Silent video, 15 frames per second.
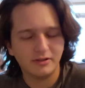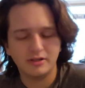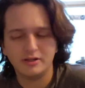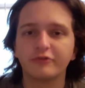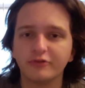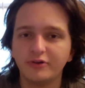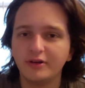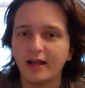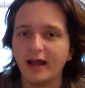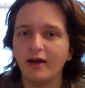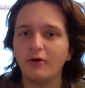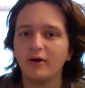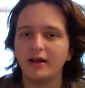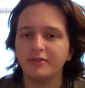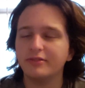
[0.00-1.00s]
So
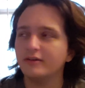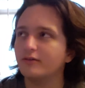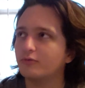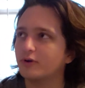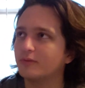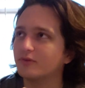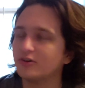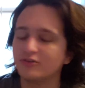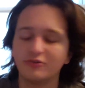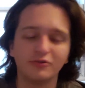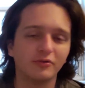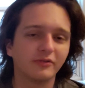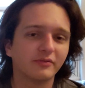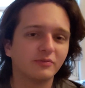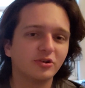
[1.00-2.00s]
now I think what I'm going to
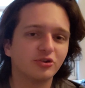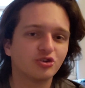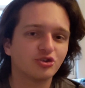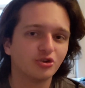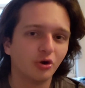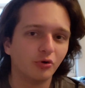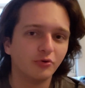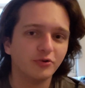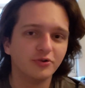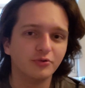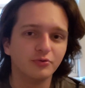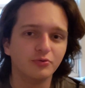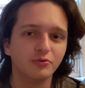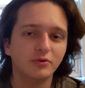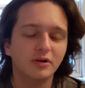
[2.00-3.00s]
do is I'm going to show
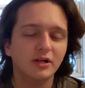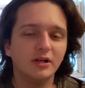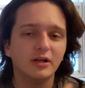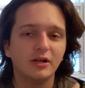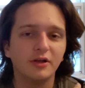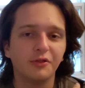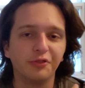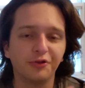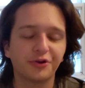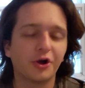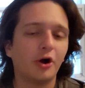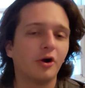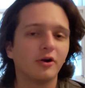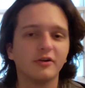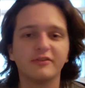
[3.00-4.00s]
you the
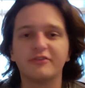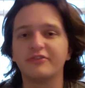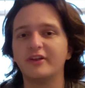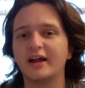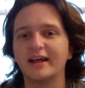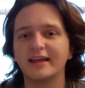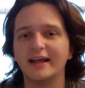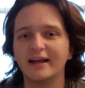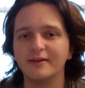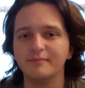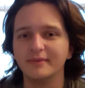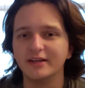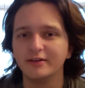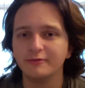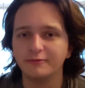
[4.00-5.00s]
cards that I had
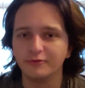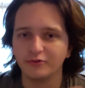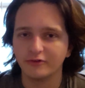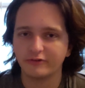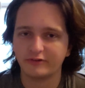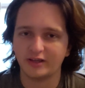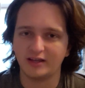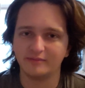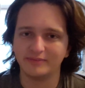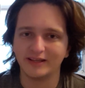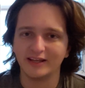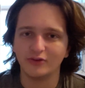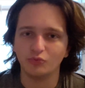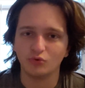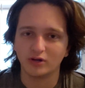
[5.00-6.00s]
made for this
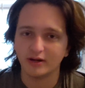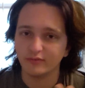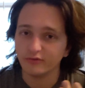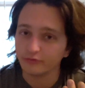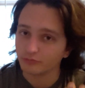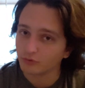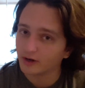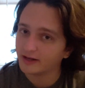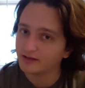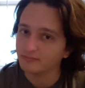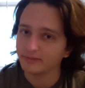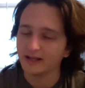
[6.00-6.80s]
campaign where I was running